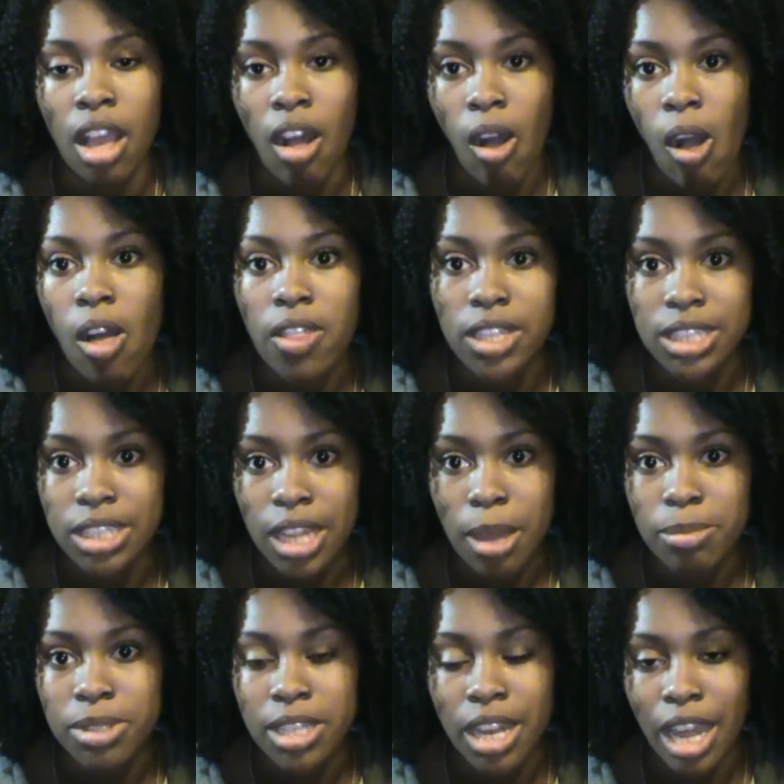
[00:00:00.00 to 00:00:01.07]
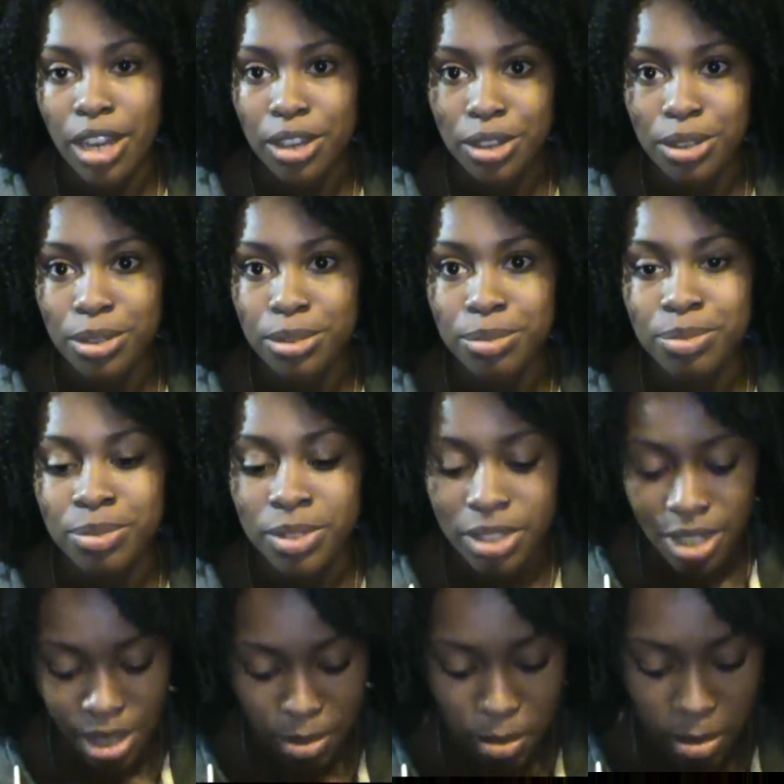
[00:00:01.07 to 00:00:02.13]
all the steps that I do.
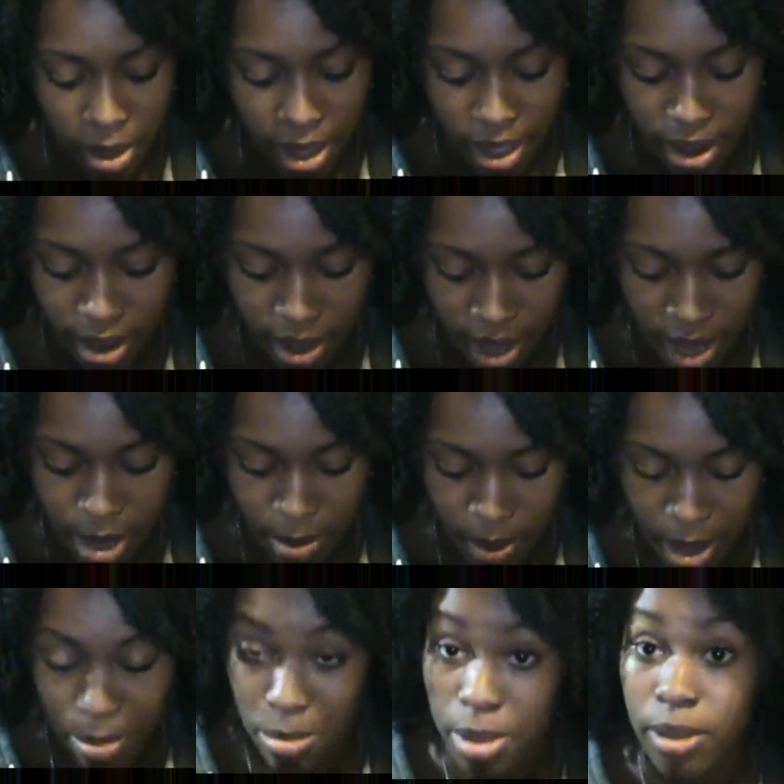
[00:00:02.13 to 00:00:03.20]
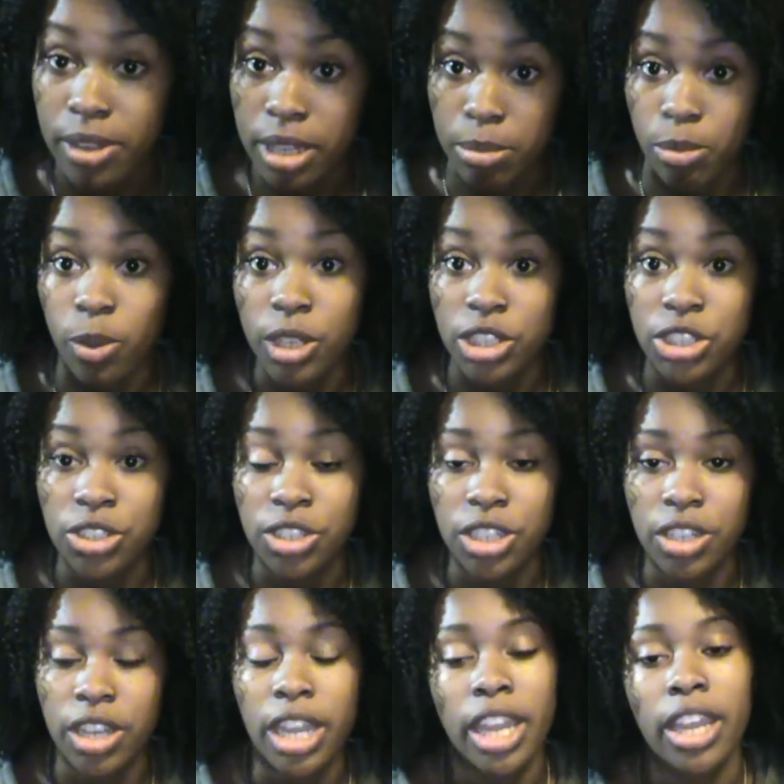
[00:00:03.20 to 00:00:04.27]
But anyway, building moisture in
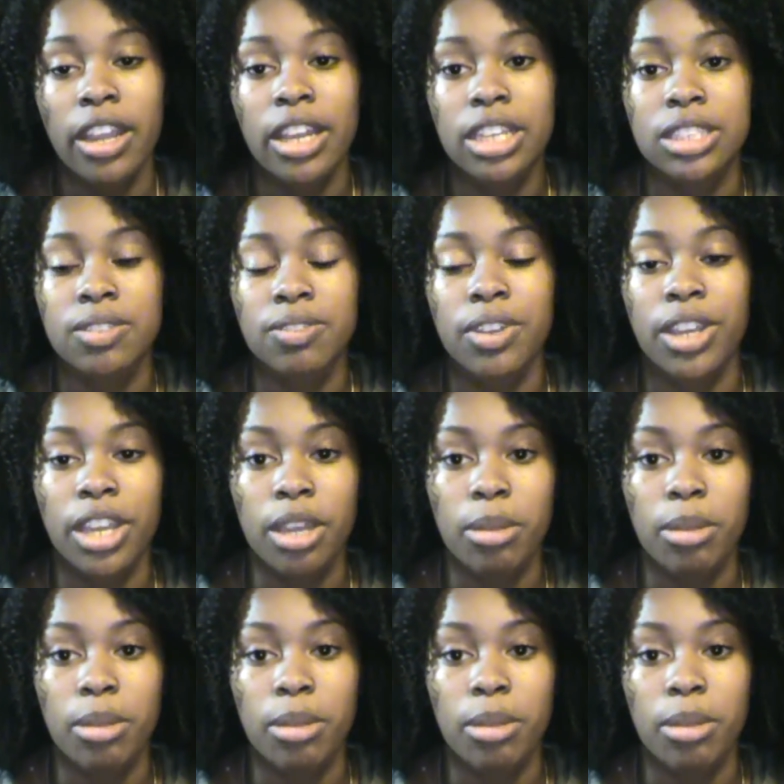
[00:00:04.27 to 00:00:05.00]
your hair is very